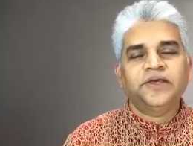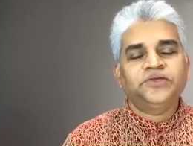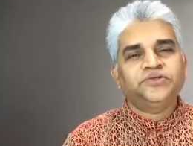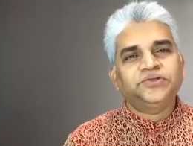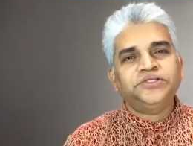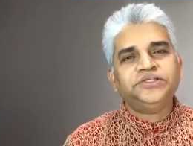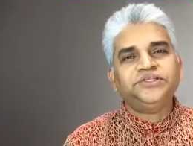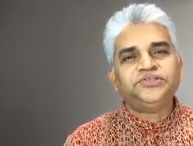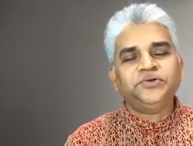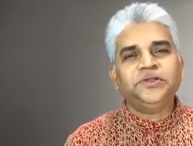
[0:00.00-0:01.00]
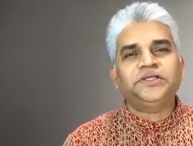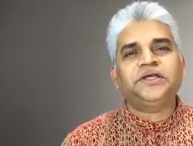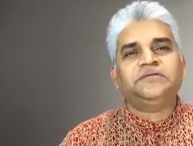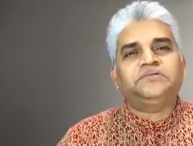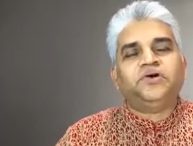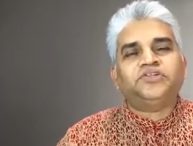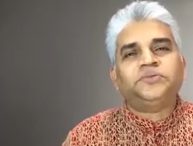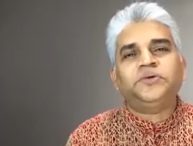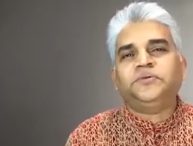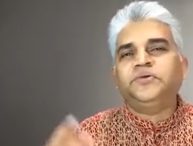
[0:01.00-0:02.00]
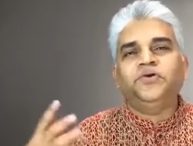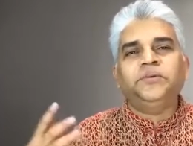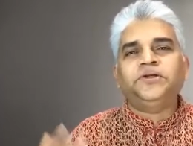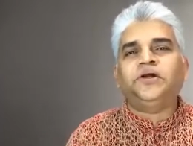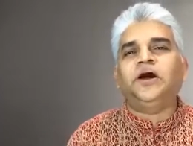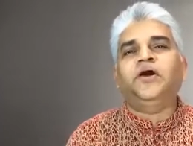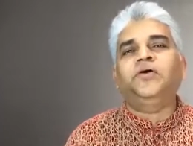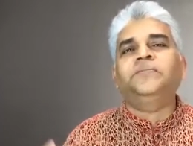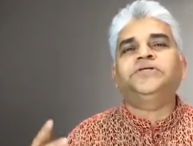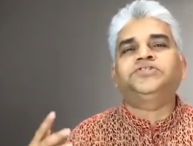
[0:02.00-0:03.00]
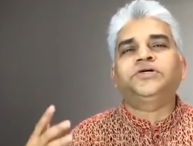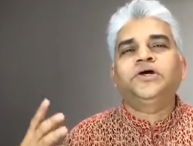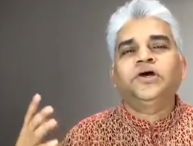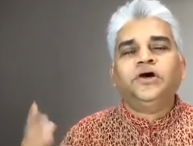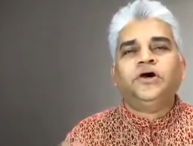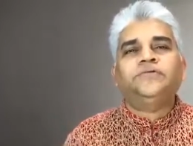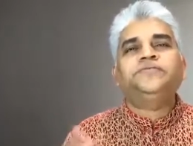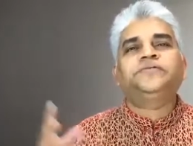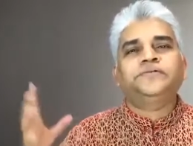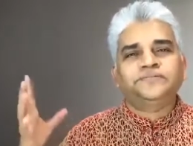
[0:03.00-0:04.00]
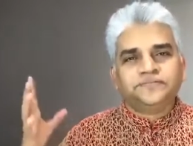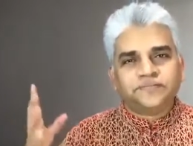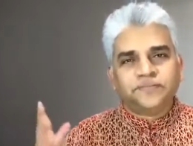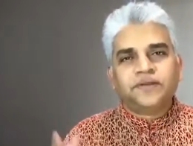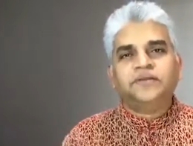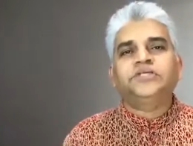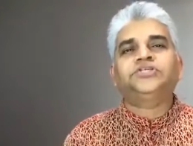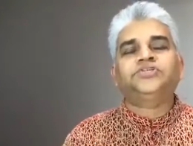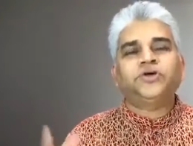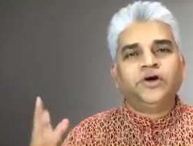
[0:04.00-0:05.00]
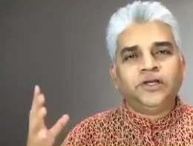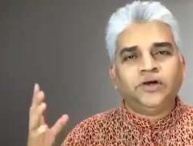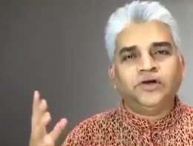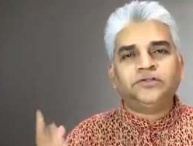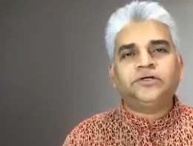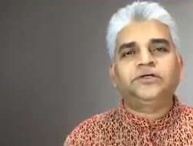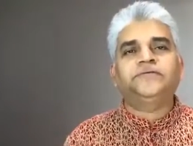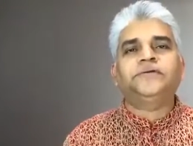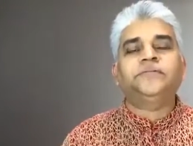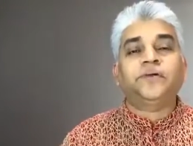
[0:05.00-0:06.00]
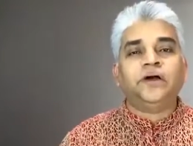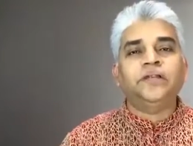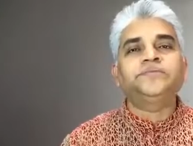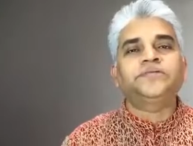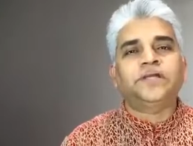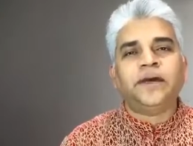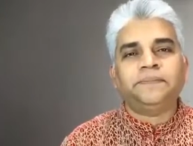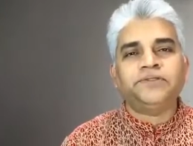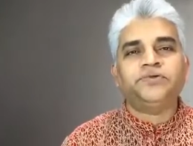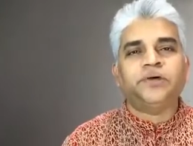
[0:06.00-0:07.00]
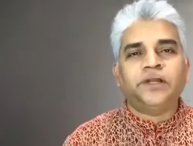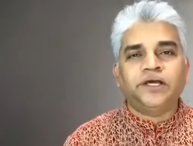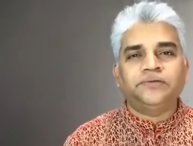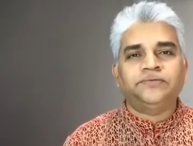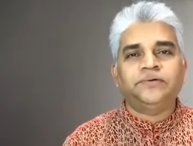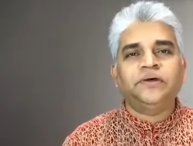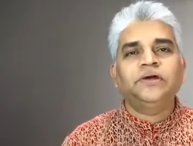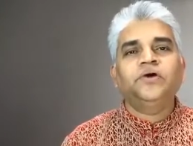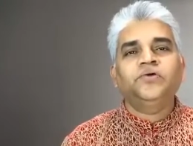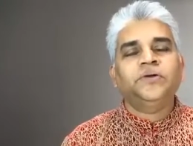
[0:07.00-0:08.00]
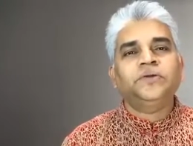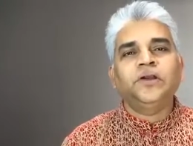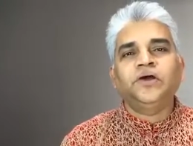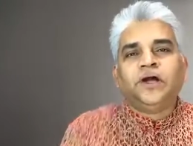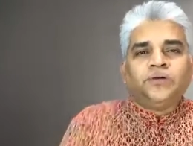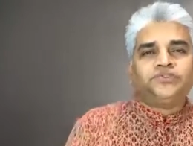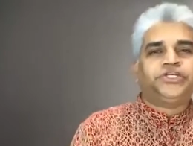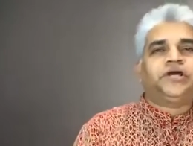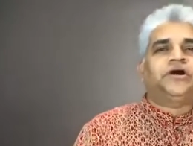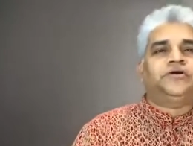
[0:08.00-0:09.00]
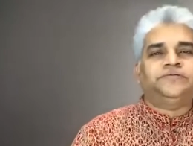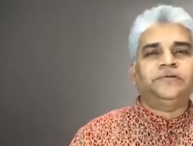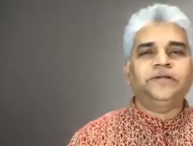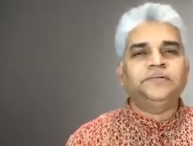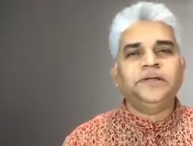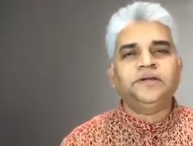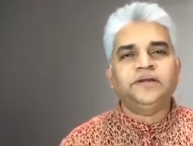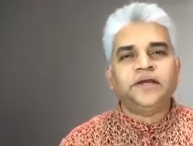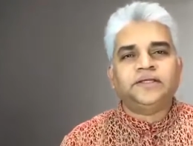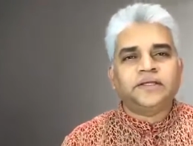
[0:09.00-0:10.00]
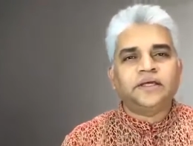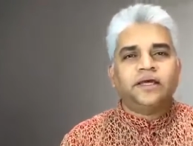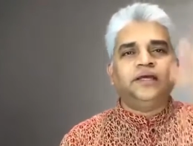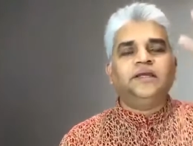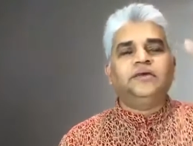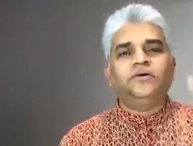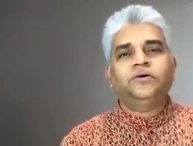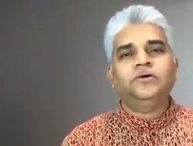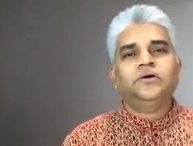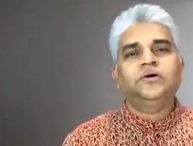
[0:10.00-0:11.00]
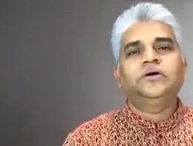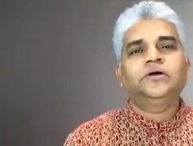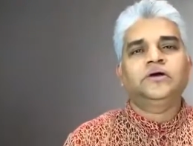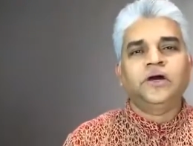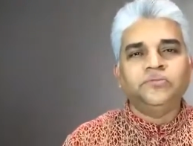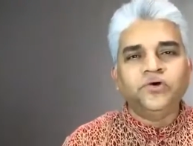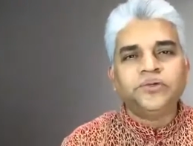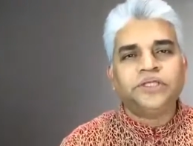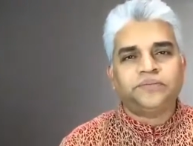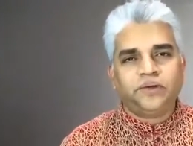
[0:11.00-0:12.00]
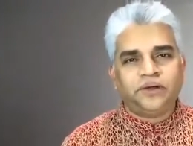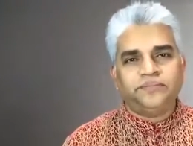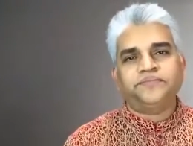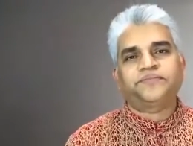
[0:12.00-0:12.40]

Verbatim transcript: So this is the story that talks about no matter how much of this soil or the different problems that happens to our life, we have to learn how to shake off a little bit and then again come over that problem.